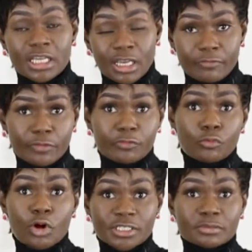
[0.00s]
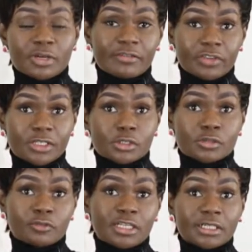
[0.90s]
If you've watched my videos
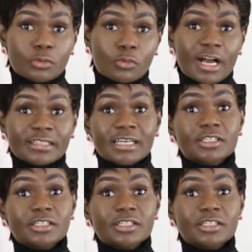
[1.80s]
for a little while now,